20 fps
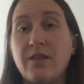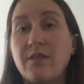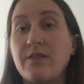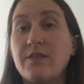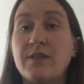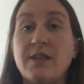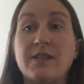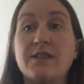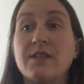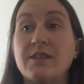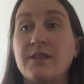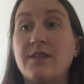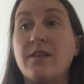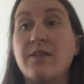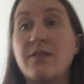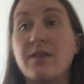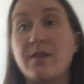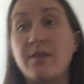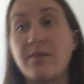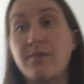such as
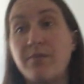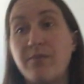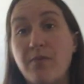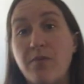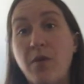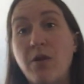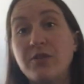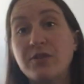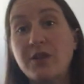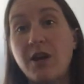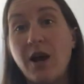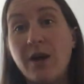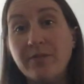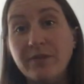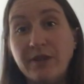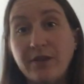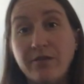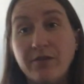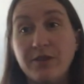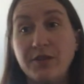most
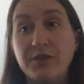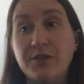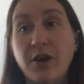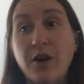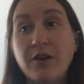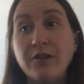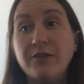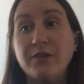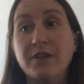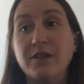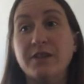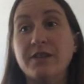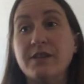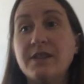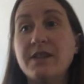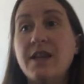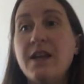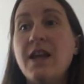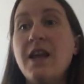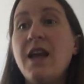commonly with
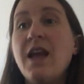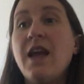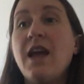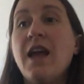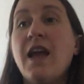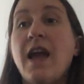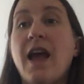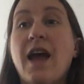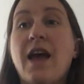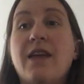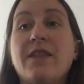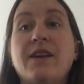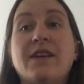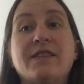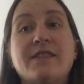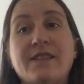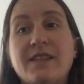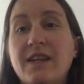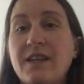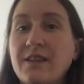dolphins, and they
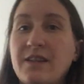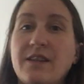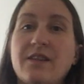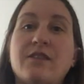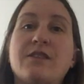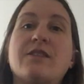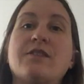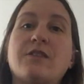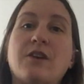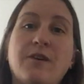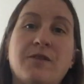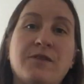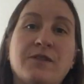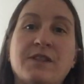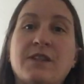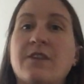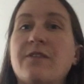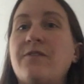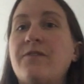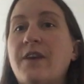see the dolphins
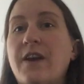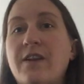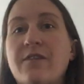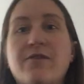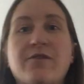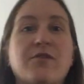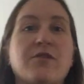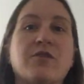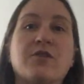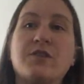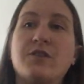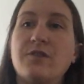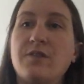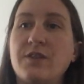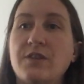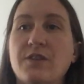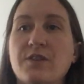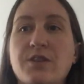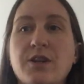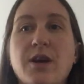get fed for doing
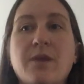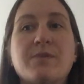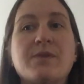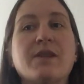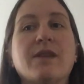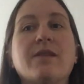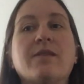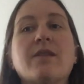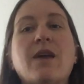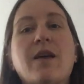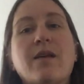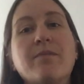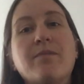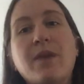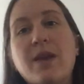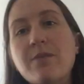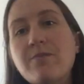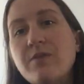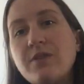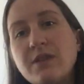the jumps, and
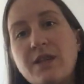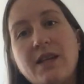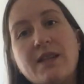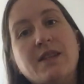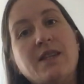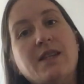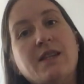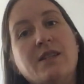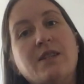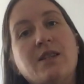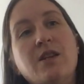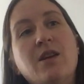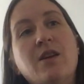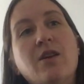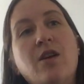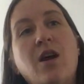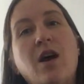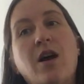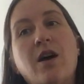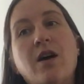people get this
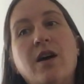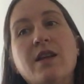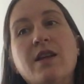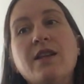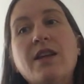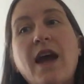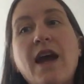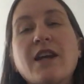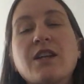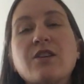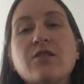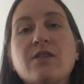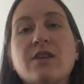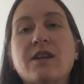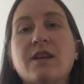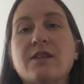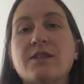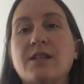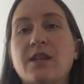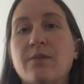inaccurate
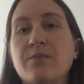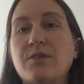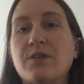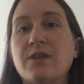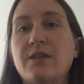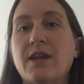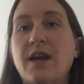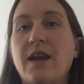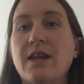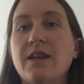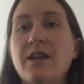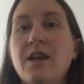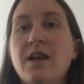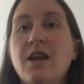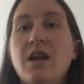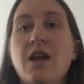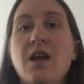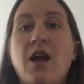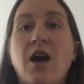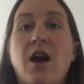assumption that
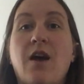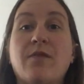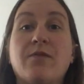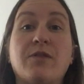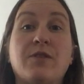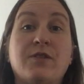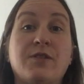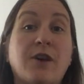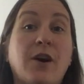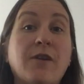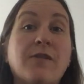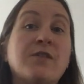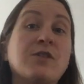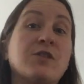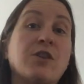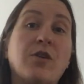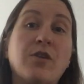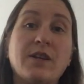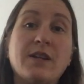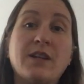the dolphins
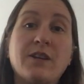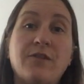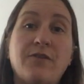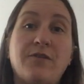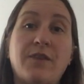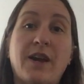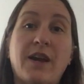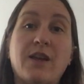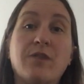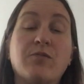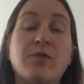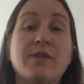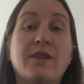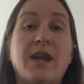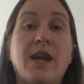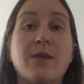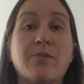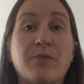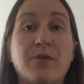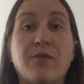only get fed when
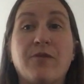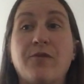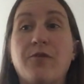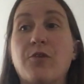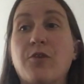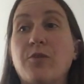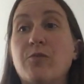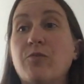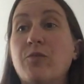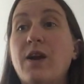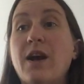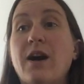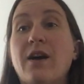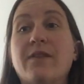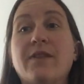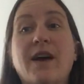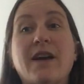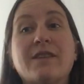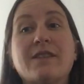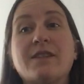they perform well,
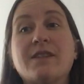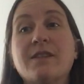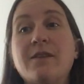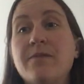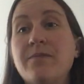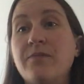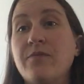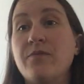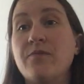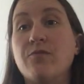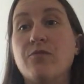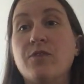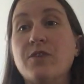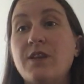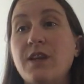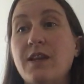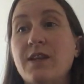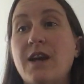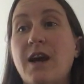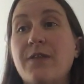and that's
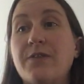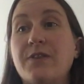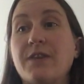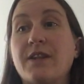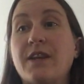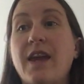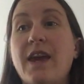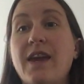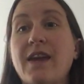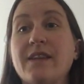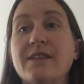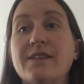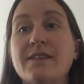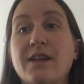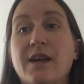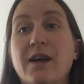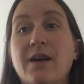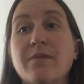really not the case.